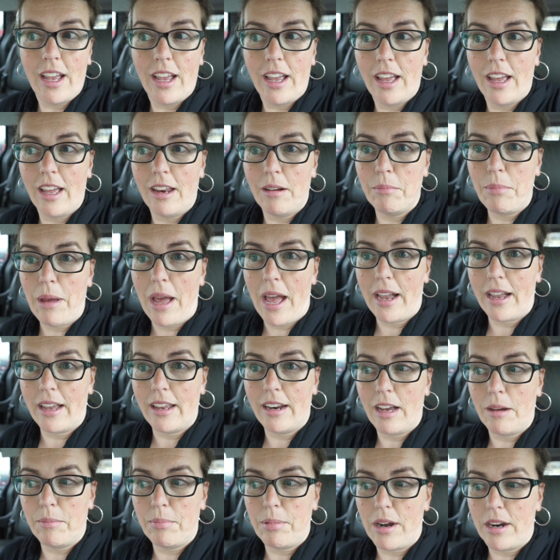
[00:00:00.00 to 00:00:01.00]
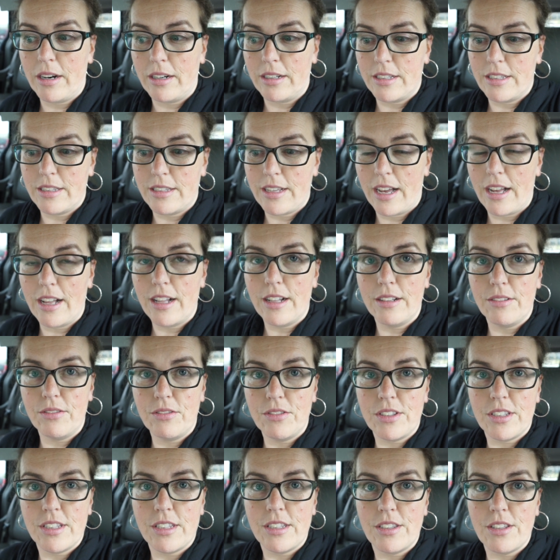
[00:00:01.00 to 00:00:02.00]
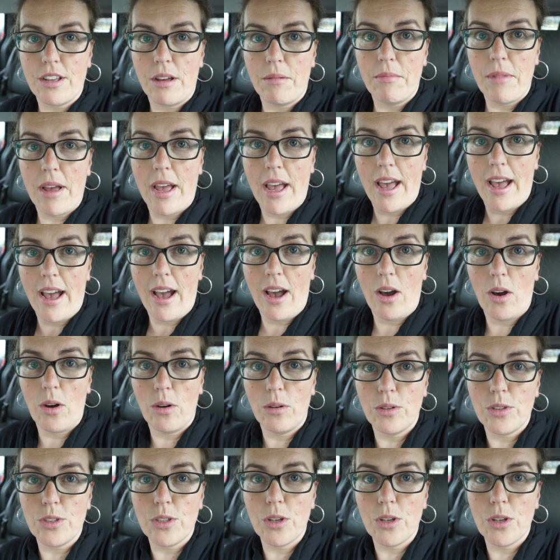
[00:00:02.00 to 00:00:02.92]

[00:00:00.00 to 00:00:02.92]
and back it up ourselves somehow.